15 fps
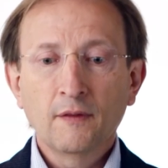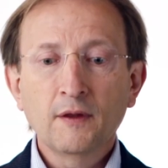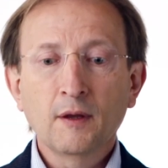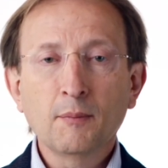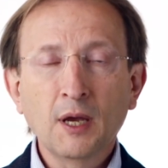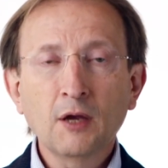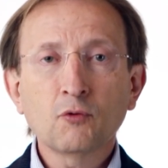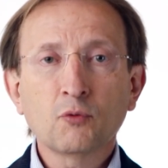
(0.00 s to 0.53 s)
The
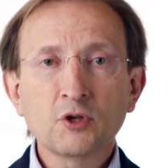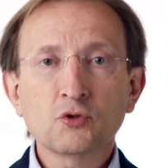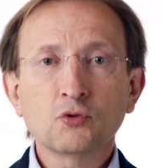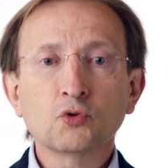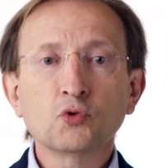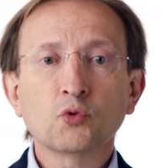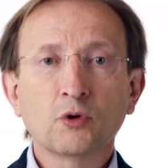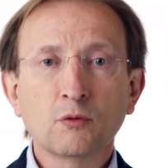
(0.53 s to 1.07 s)
main
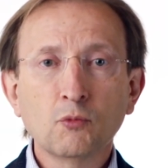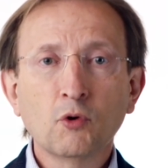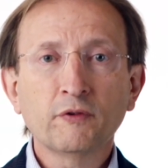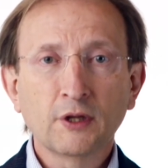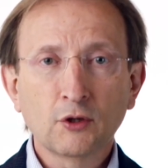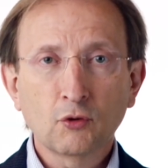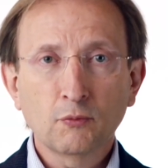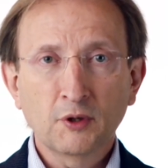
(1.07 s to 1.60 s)
reason to
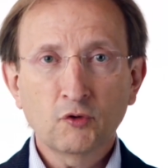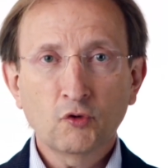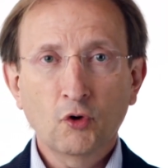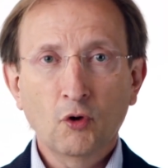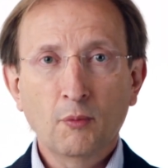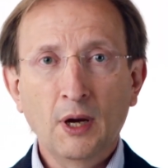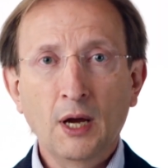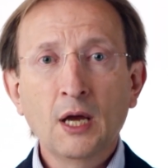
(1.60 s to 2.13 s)
remove the
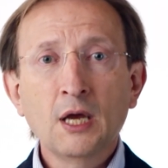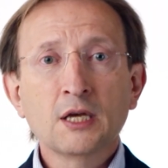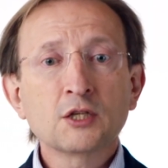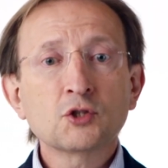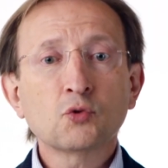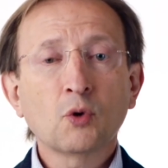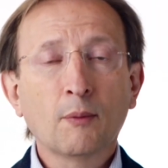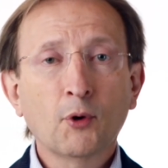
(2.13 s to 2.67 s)
endometrioma
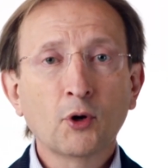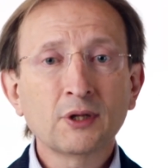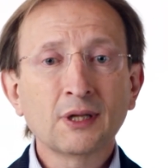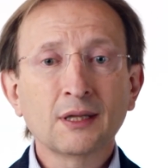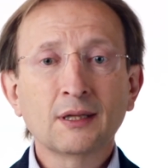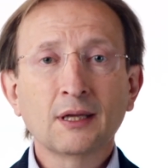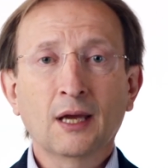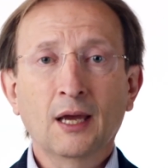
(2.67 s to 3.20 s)
is to avoid
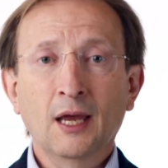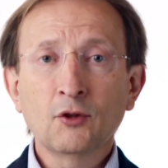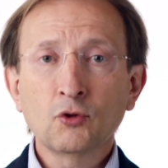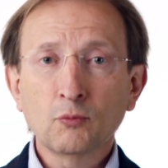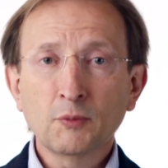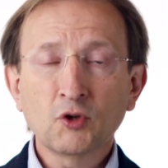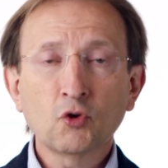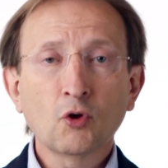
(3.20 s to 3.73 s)
that the
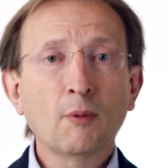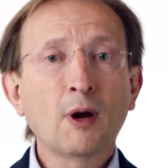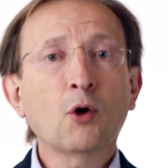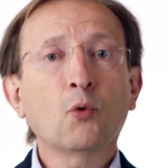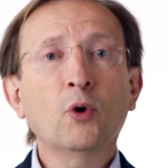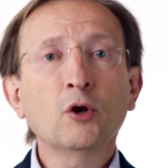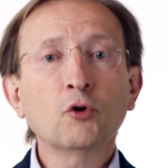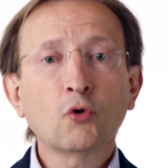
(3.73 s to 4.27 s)

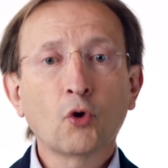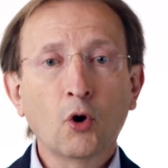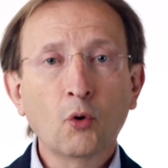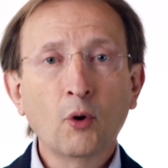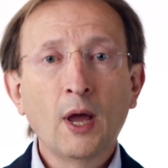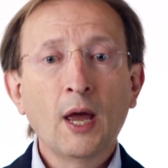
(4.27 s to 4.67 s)
endometrioma will grow